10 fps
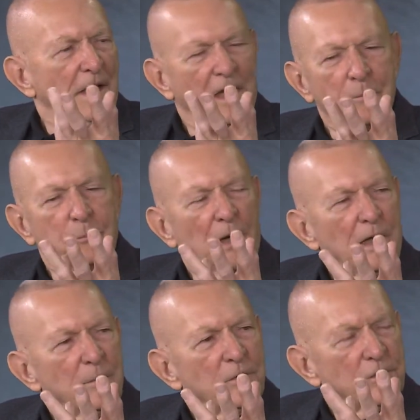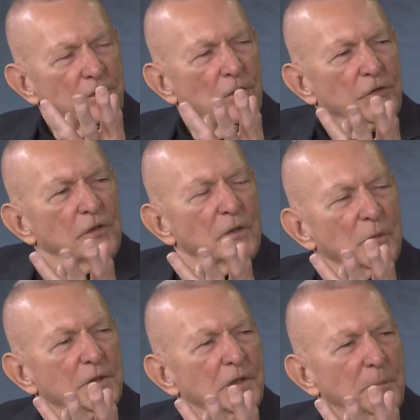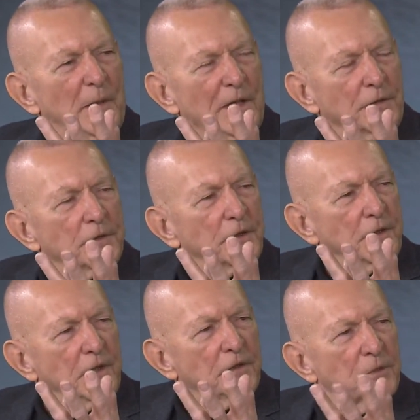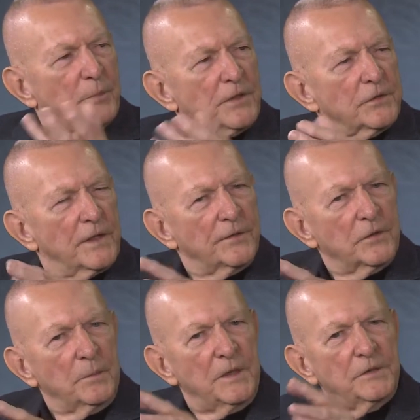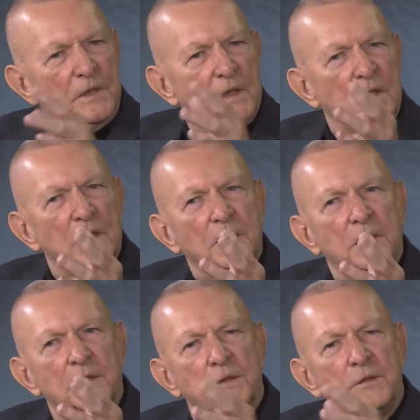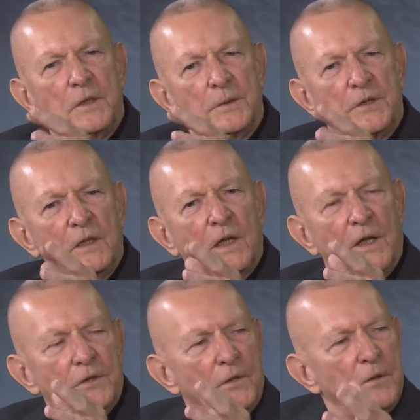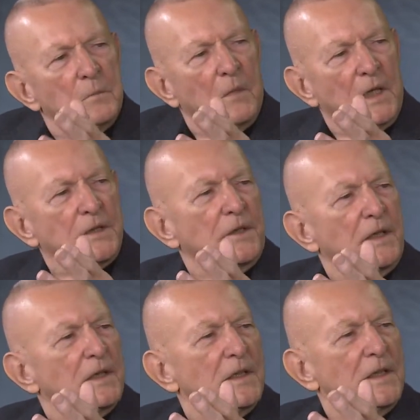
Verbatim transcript: I had problems associated with the Apollo 13 spacecraft. So basically, I looked at these. There was a constant reminder